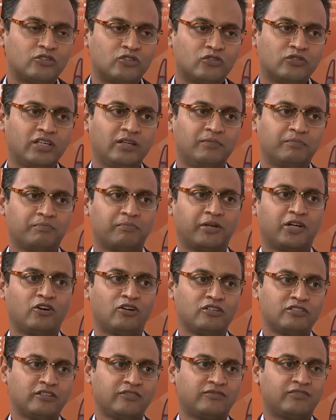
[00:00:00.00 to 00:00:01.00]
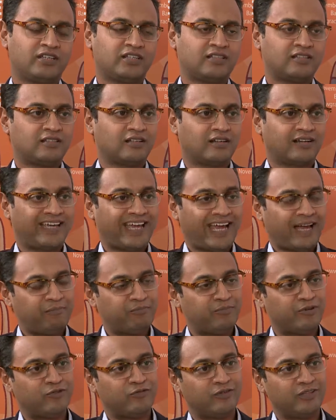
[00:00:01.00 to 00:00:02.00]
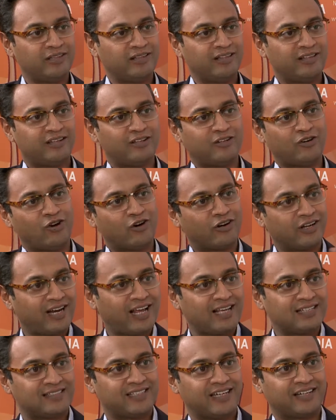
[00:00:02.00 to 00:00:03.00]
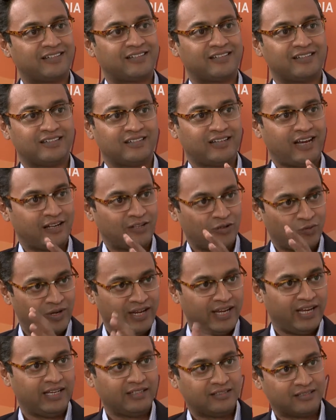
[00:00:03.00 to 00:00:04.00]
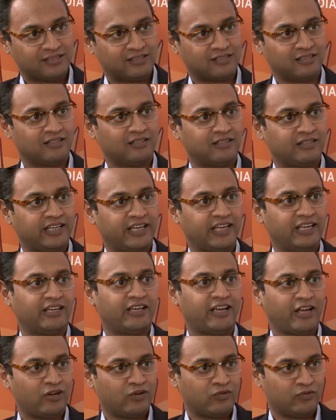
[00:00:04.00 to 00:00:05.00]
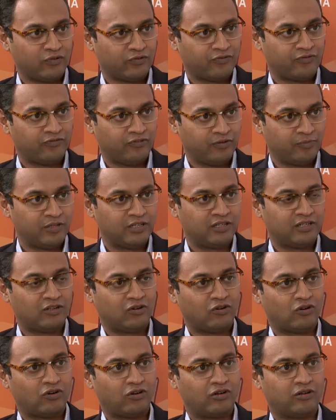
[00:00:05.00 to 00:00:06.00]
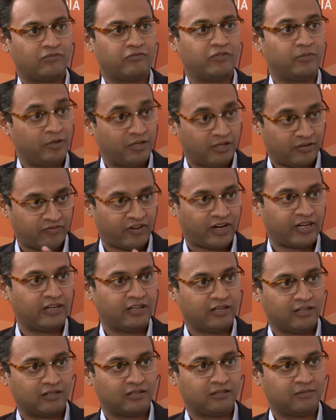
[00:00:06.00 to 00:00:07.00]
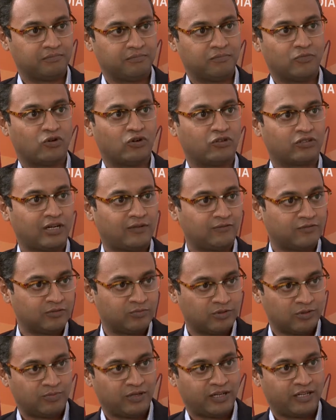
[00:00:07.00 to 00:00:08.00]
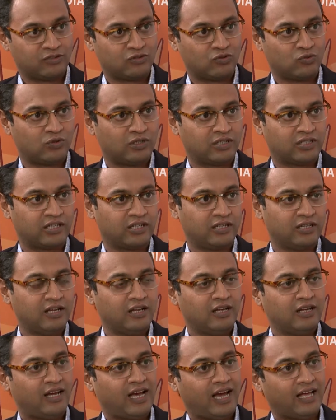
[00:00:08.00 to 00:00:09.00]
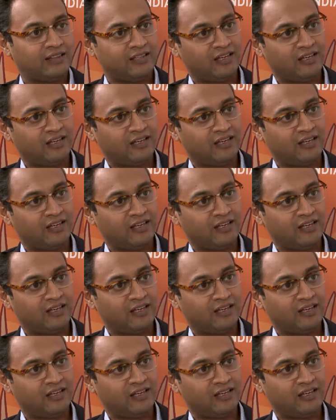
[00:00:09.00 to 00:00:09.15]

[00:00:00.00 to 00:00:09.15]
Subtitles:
you think because of this, the gap between the organized sector and the way it's taking care of women, or women are finding a more comfortable place to work in, and the